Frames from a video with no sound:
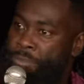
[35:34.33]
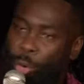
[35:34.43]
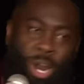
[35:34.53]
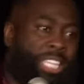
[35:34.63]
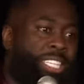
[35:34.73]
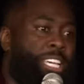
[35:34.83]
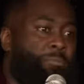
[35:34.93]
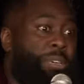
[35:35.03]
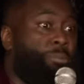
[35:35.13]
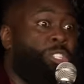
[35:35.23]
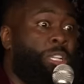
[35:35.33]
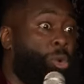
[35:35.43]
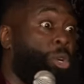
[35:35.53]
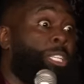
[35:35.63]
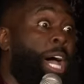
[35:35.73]
All I say is be Muslim
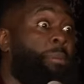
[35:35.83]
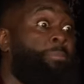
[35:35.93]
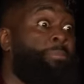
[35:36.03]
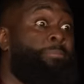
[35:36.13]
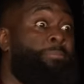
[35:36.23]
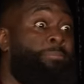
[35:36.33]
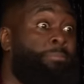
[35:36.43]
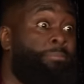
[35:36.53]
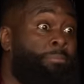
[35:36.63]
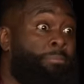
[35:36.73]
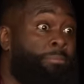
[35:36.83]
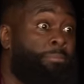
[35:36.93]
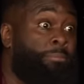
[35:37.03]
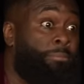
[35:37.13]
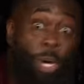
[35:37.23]
all the time.
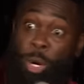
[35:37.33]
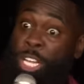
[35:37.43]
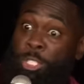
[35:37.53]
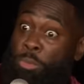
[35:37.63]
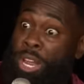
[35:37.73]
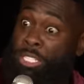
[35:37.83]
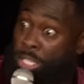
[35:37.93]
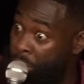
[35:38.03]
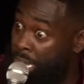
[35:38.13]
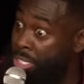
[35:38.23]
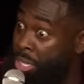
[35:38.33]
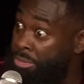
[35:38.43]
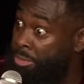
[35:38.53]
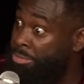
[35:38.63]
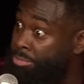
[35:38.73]
No lunch breaks, no days
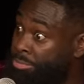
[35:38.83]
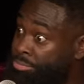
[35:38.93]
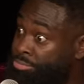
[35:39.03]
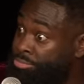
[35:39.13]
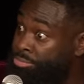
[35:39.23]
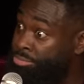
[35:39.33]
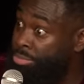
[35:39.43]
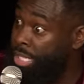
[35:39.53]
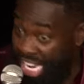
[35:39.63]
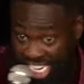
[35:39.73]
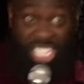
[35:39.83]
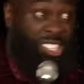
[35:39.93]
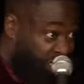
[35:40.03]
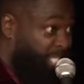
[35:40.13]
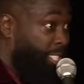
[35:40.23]
off. I need
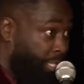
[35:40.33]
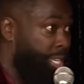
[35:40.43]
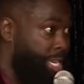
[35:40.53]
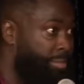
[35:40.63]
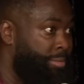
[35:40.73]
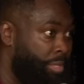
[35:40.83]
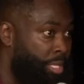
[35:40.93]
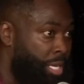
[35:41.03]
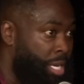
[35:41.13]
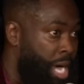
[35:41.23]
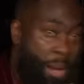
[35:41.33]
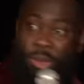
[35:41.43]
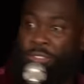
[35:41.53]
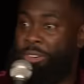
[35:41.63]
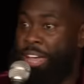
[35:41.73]
consistency. I'm
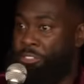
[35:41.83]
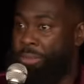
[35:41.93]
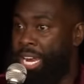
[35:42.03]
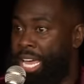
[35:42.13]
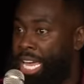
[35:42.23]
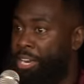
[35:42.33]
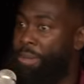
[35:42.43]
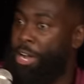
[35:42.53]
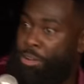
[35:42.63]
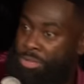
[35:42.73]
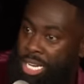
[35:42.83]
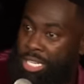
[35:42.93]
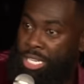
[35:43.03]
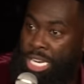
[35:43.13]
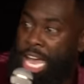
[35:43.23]
on a flight from LA heading back home to London.